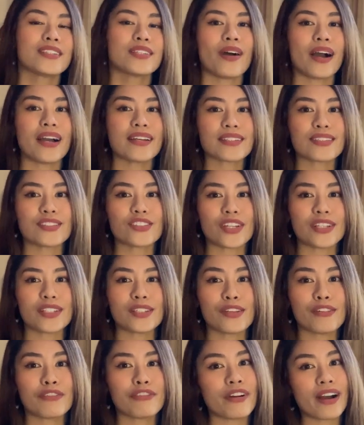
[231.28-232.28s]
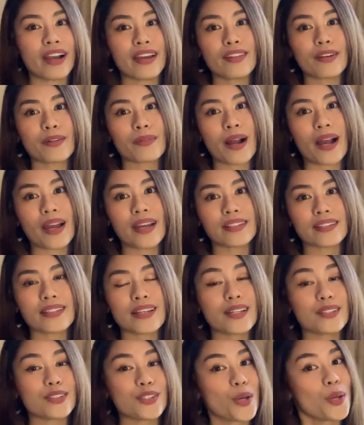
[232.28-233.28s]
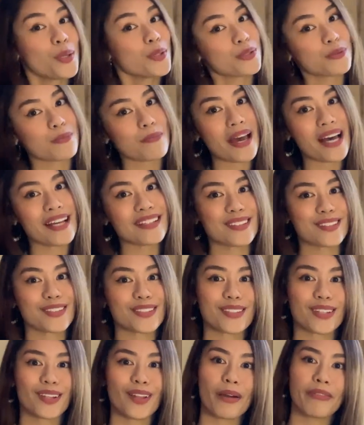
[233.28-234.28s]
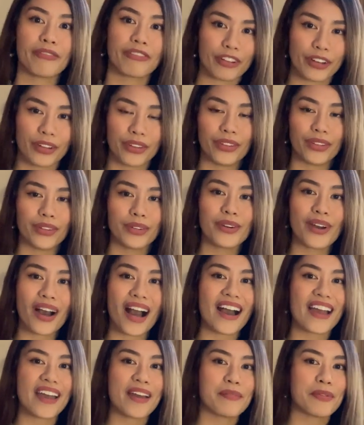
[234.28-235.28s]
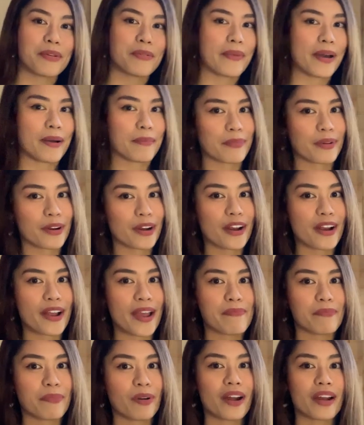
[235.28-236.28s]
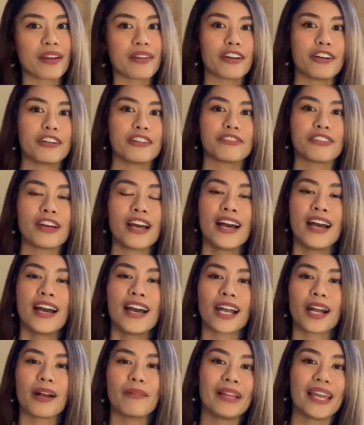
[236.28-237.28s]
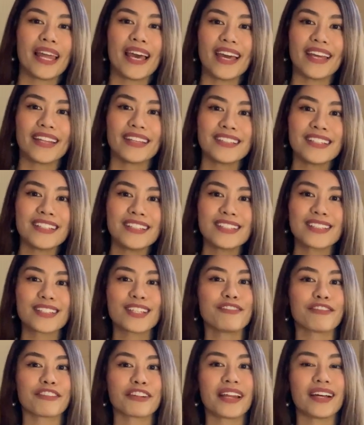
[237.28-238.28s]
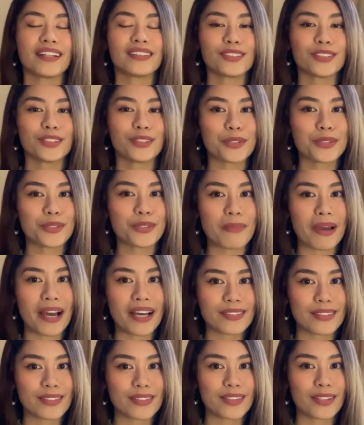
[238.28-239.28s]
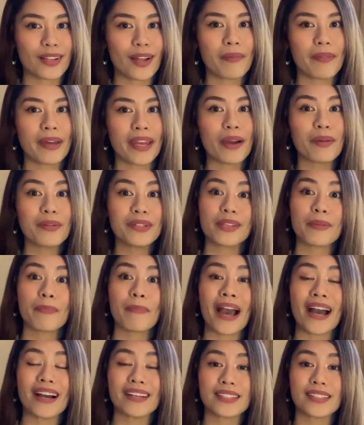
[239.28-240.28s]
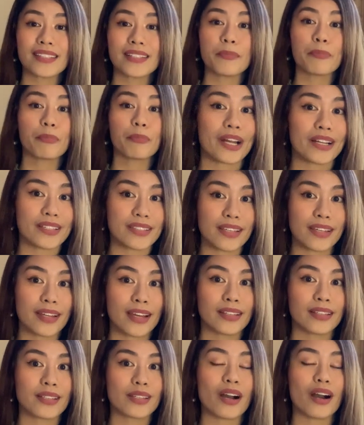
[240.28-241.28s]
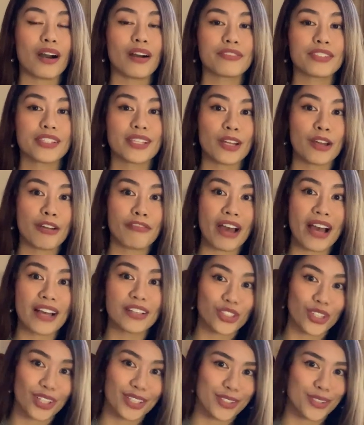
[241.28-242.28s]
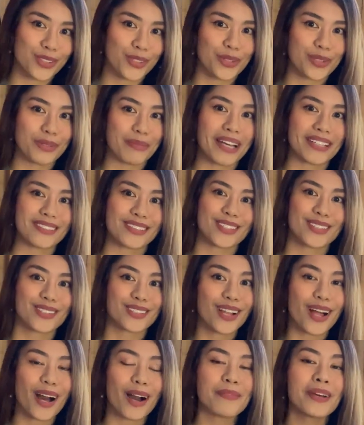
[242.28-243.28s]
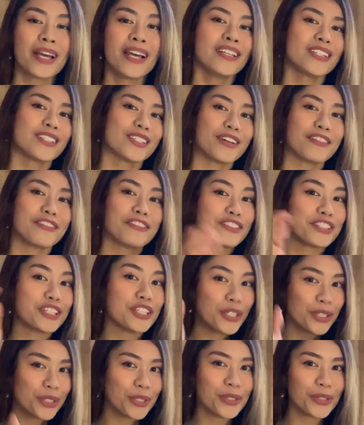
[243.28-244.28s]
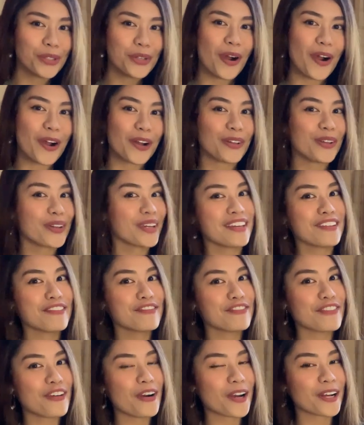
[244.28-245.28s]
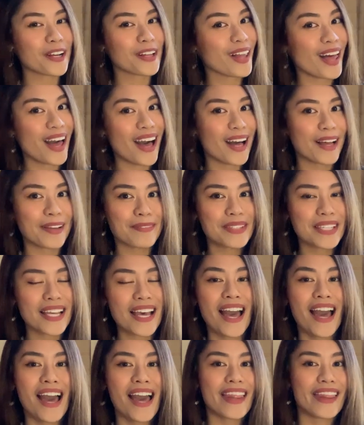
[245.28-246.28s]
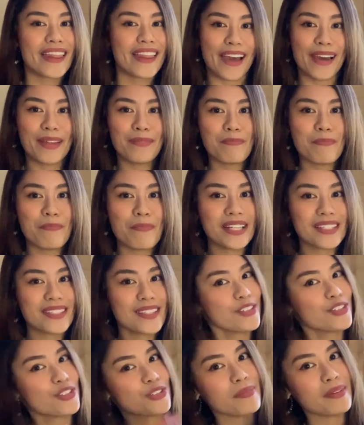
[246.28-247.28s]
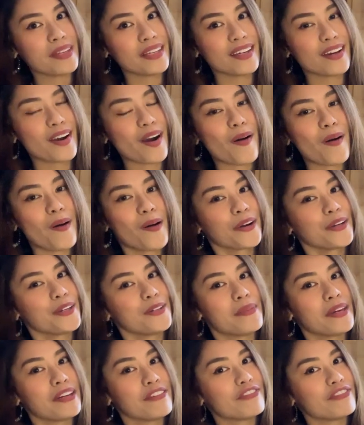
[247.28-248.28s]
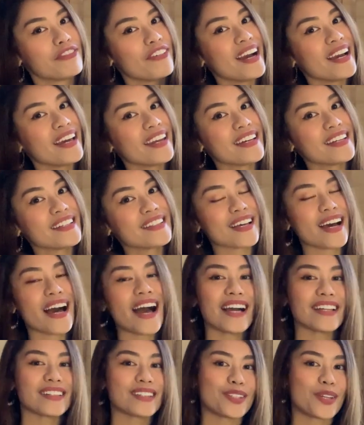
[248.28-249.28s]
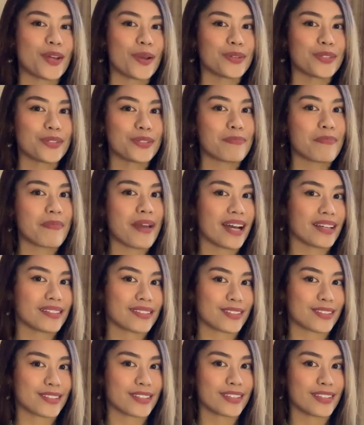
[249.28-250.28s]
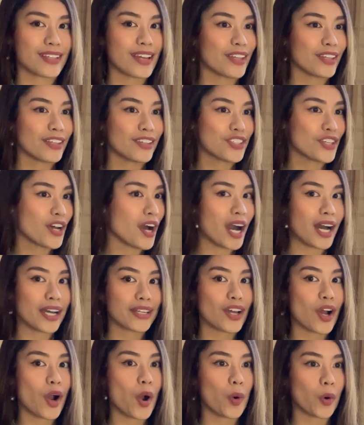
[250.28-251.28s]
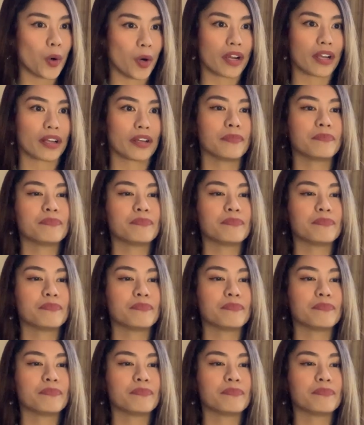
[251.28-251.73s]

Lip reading: So I suggest you find the right Toastmasters club for you. I am a member and part of Cabalen, San Fernando Toastmasters Club, and I was a past president of City of Angeles Toastmasters Club. So if you are looking for clubs, then message me, or you may find it at toastmasters.org.